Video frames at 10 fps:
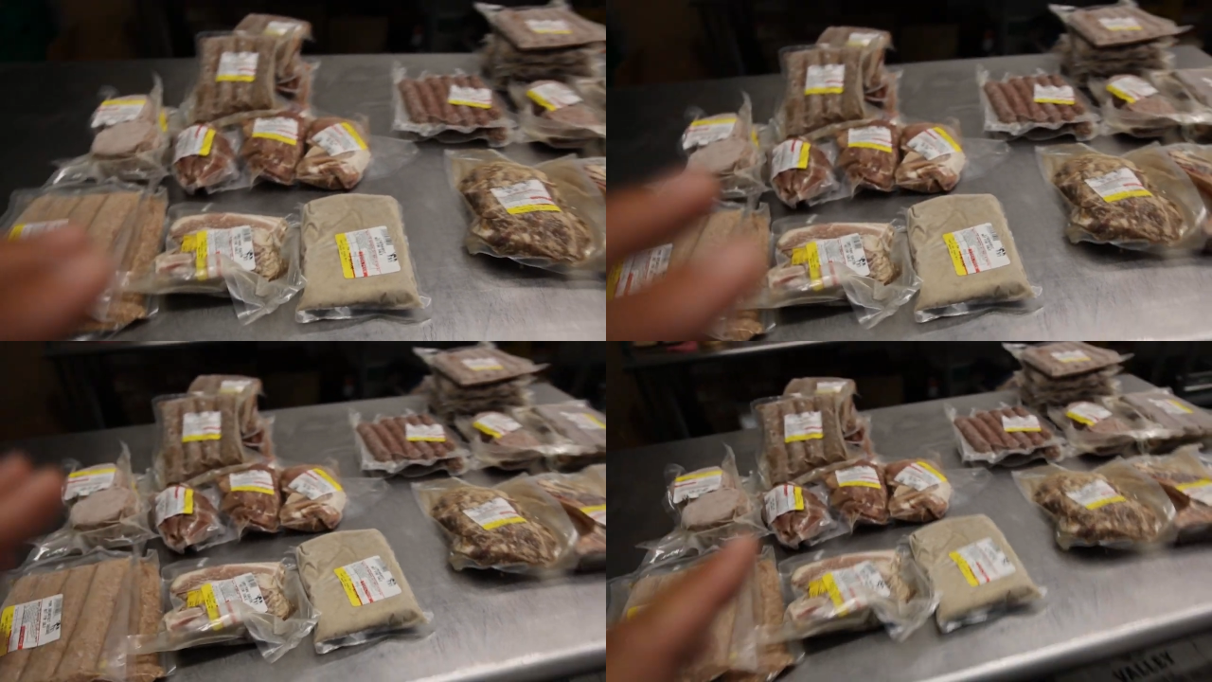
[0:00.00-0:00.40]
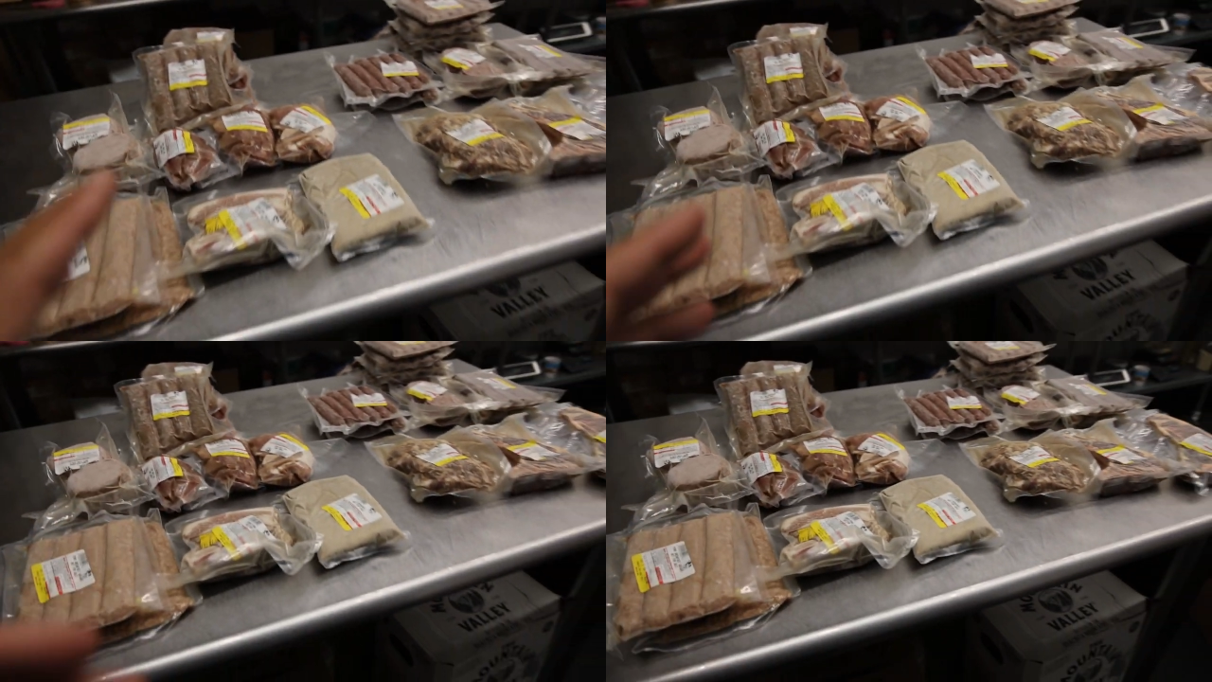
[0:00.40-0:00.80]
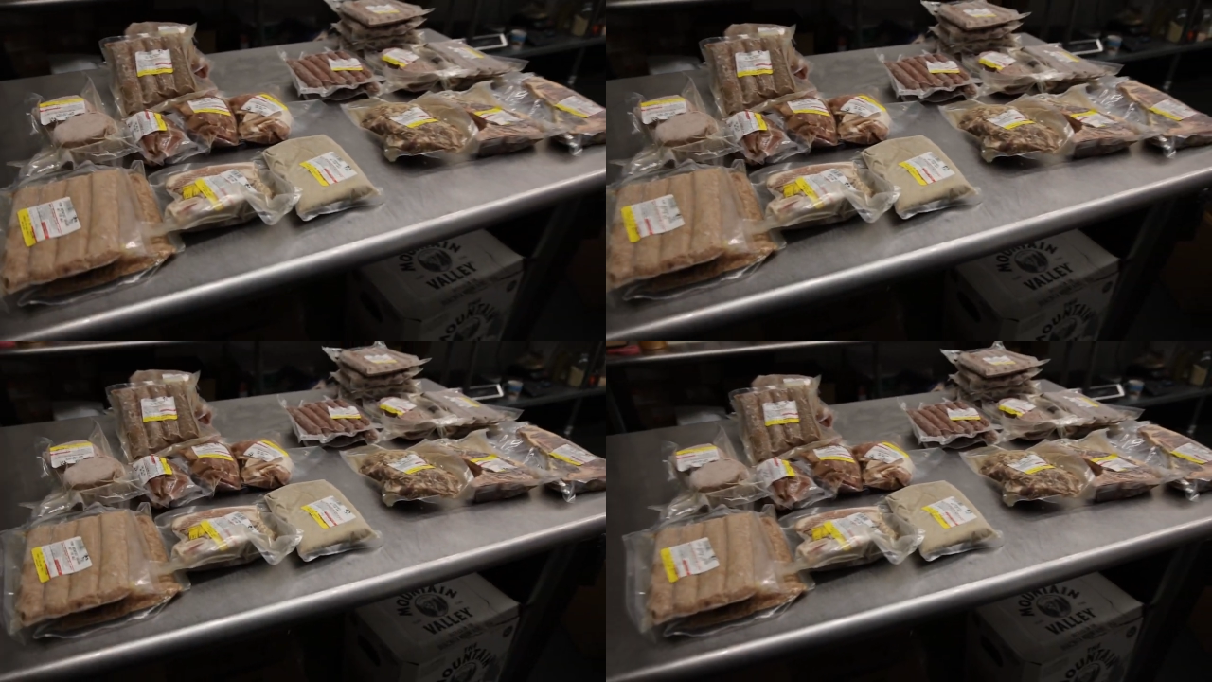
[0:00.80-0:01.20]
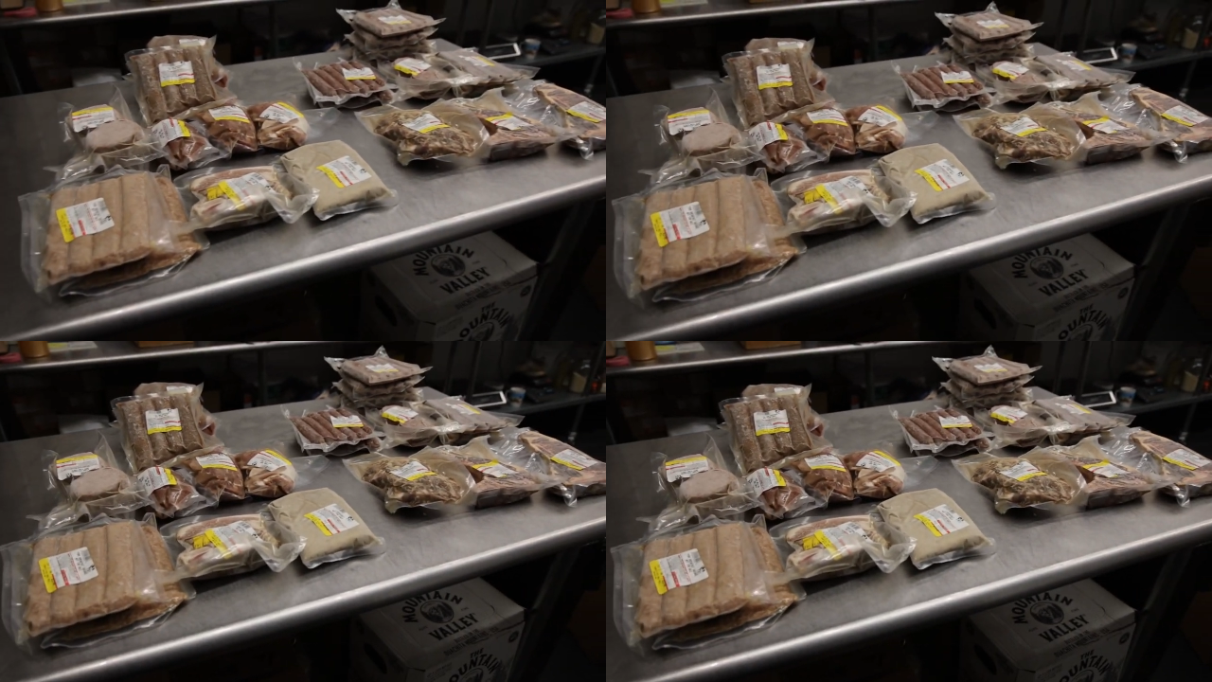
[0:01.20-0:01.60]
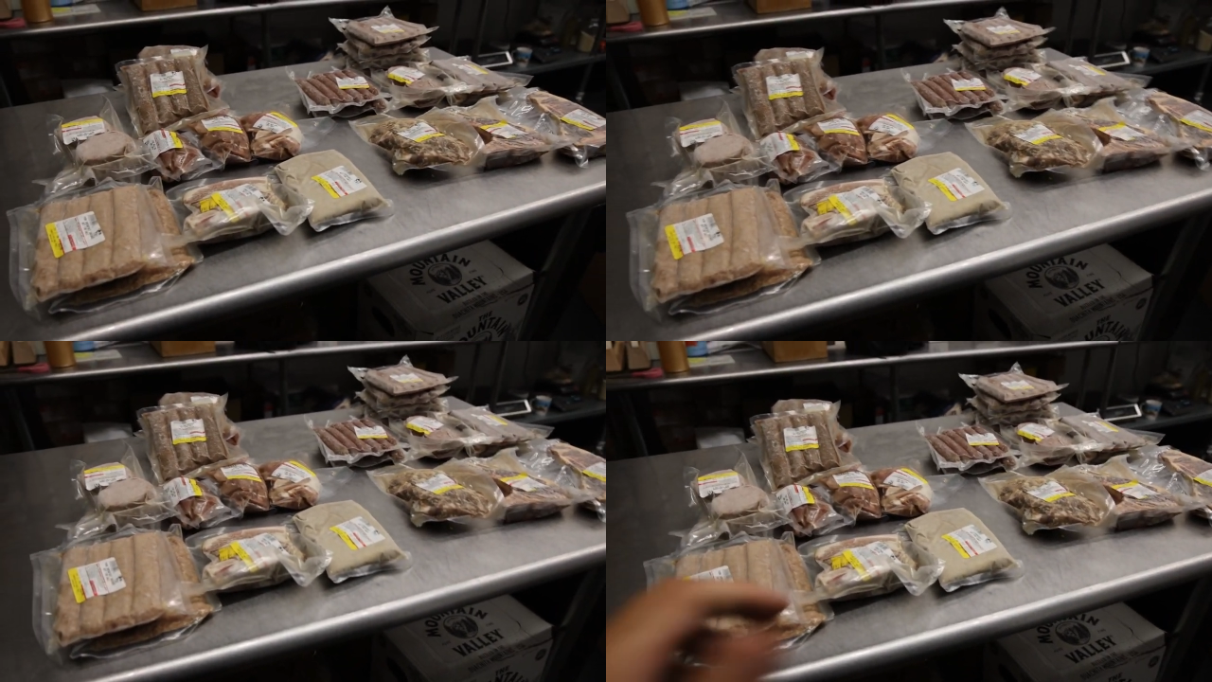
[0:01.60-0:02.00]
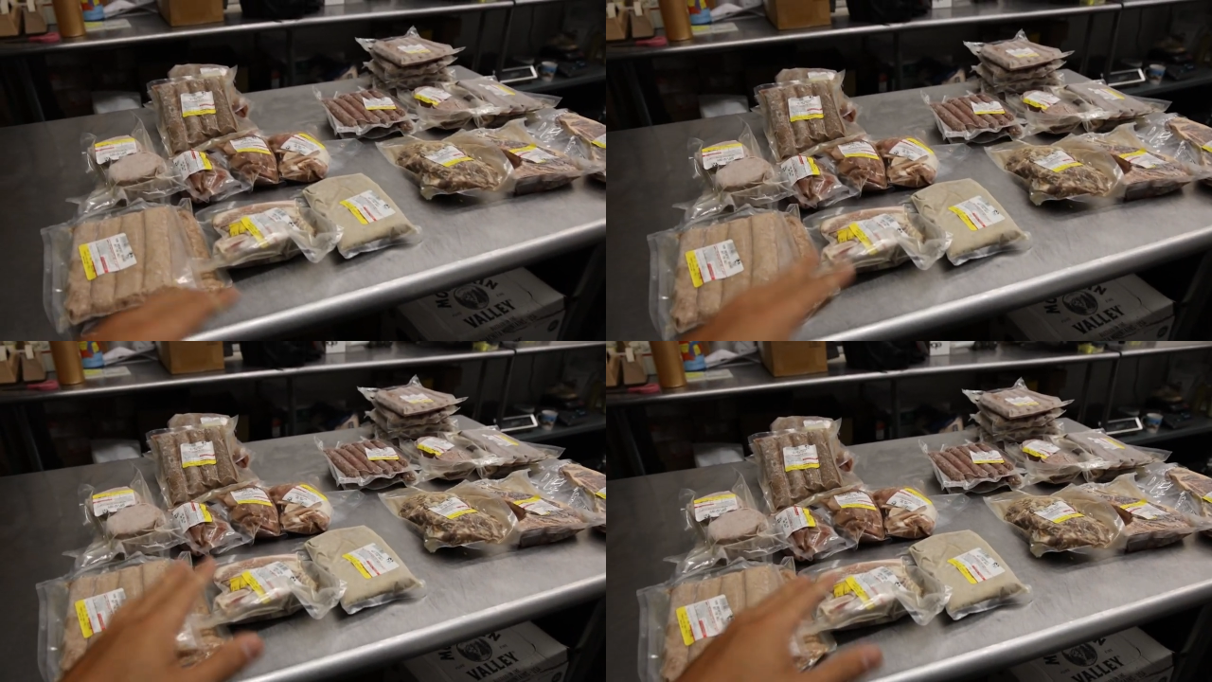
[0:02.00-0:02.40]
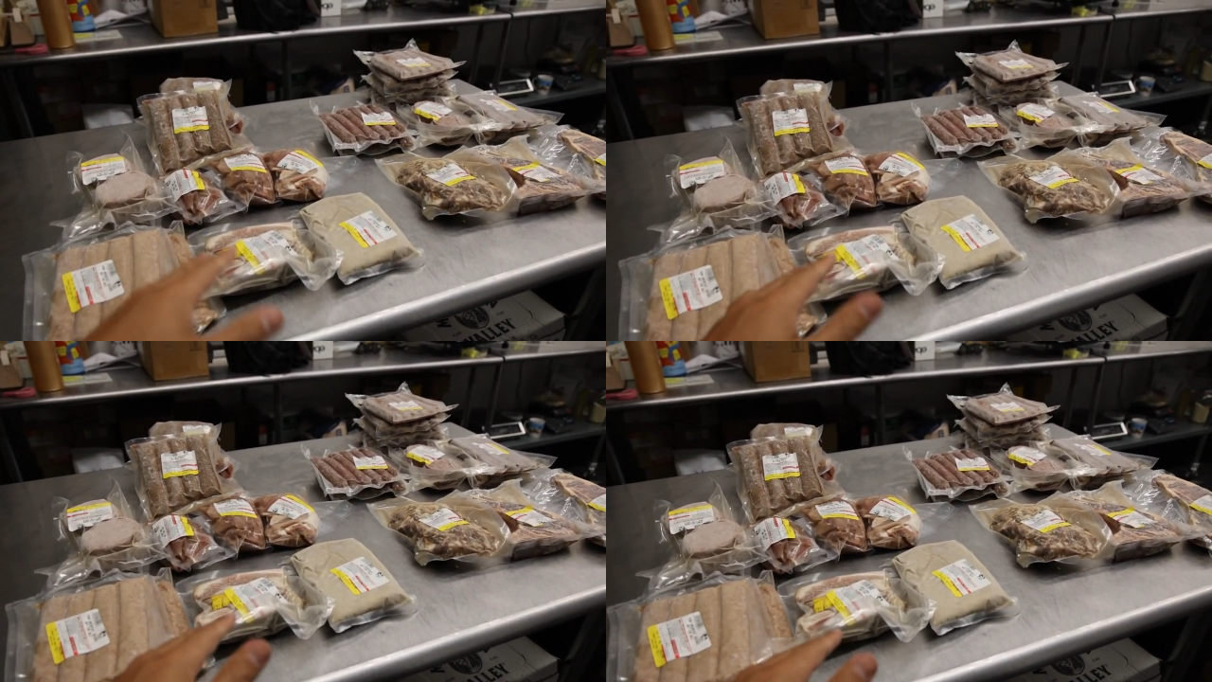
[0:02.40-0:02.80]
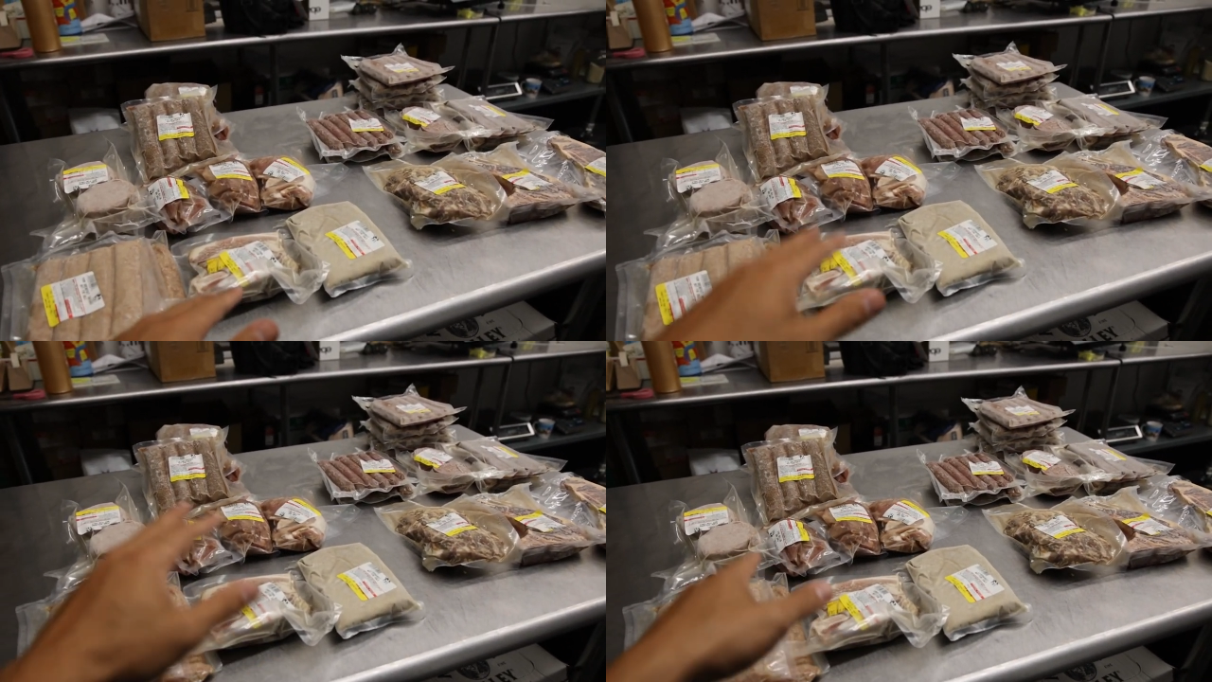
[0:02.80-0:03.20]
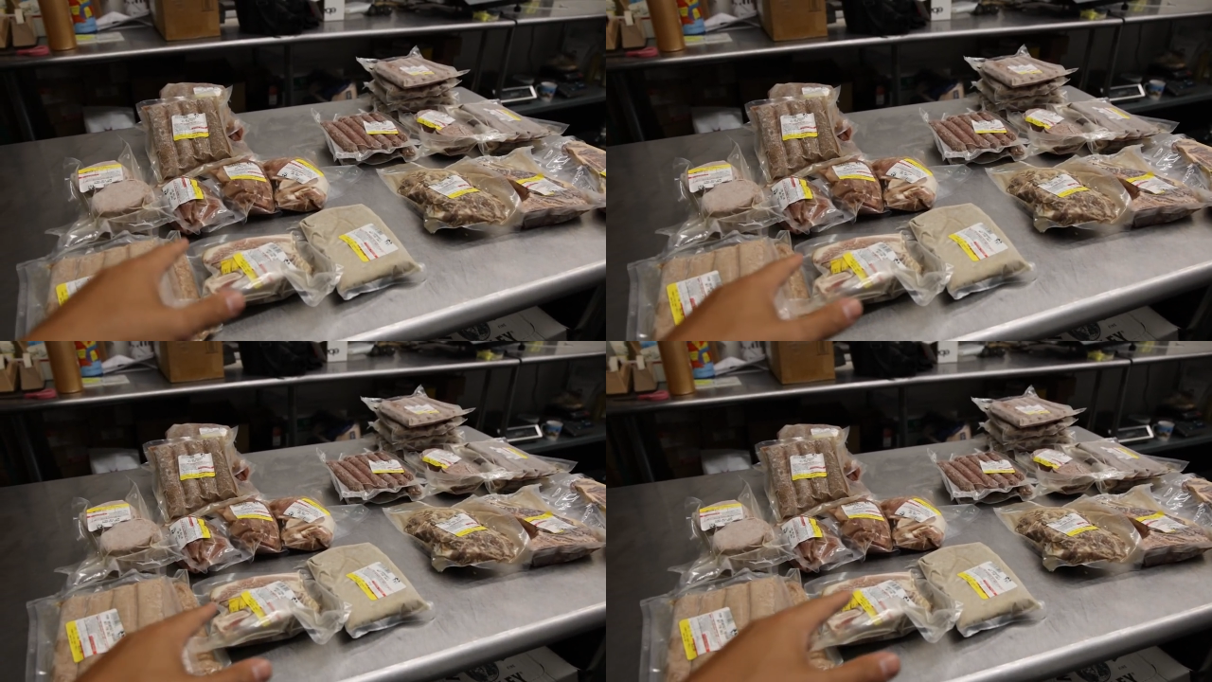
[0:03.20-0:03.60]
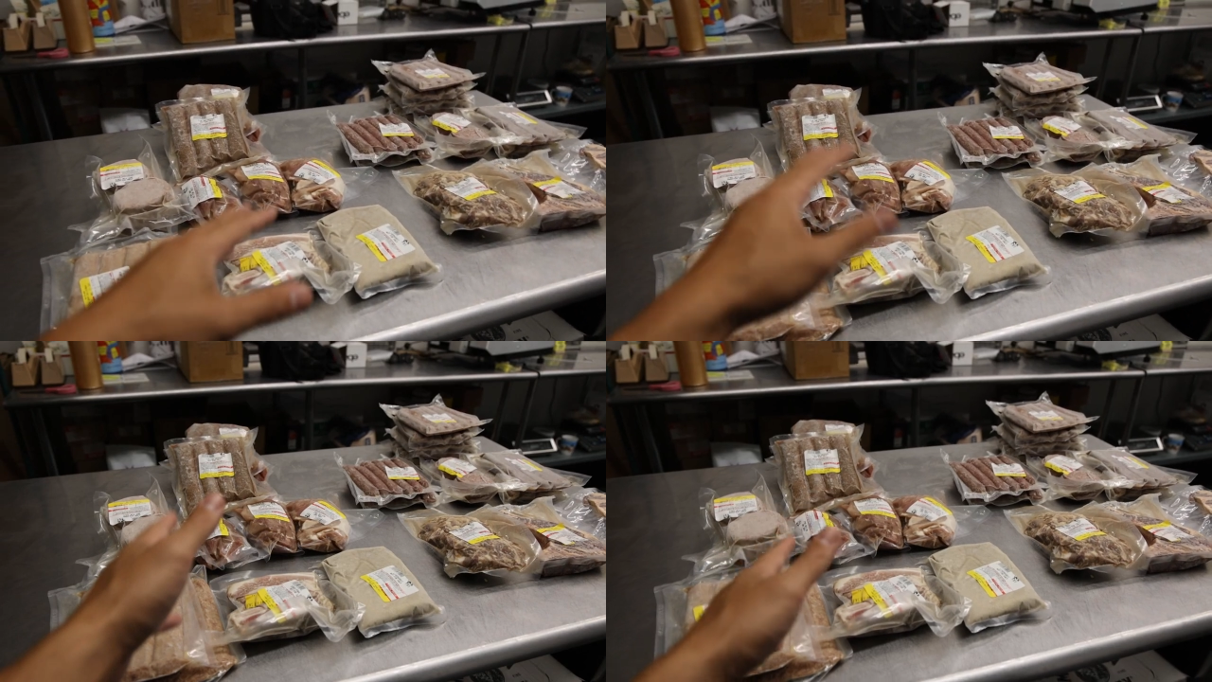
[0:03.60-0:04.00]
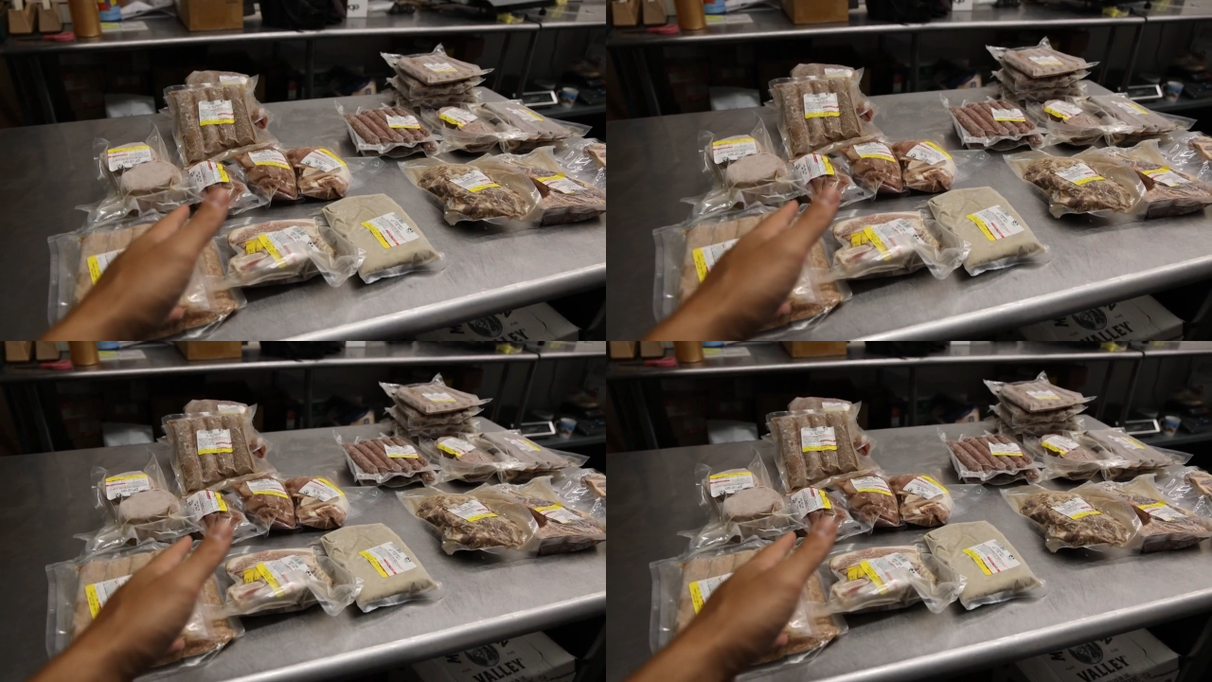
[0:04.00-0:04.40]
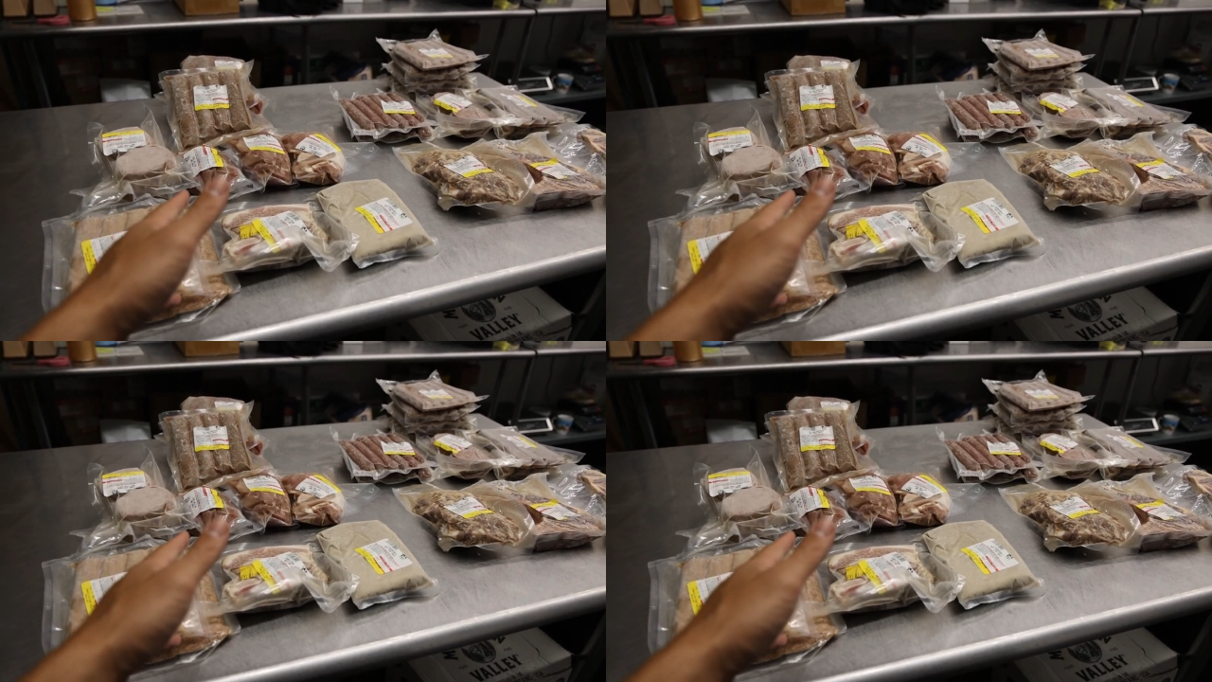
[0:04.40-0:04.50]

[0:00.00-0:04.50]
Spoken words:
Nobody's mouth can be seen.